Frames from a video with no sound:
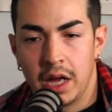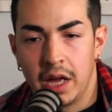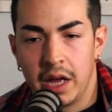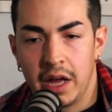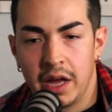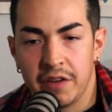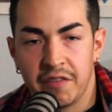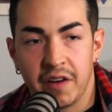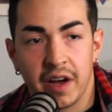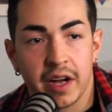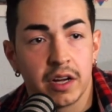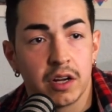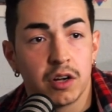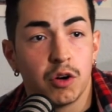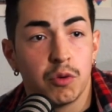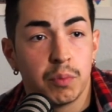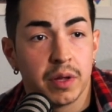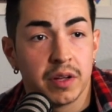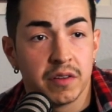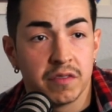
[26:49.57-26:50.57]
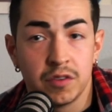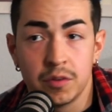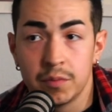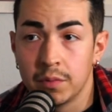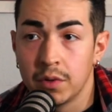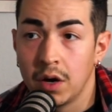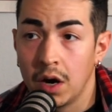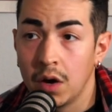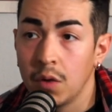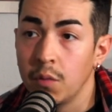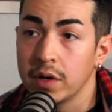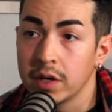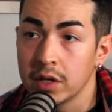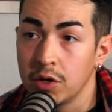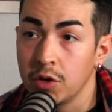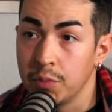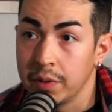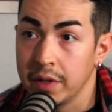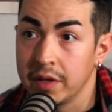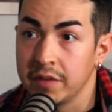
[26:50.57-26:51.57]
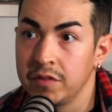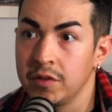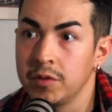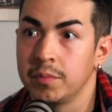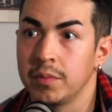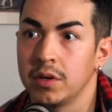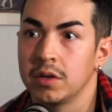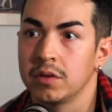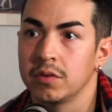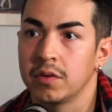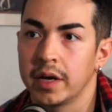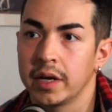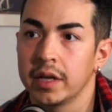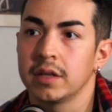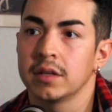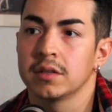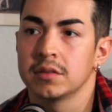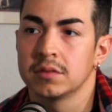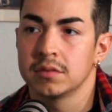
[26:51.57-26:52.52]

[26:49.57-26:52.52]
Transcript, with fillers: if I can go play football, I want to go play football, right?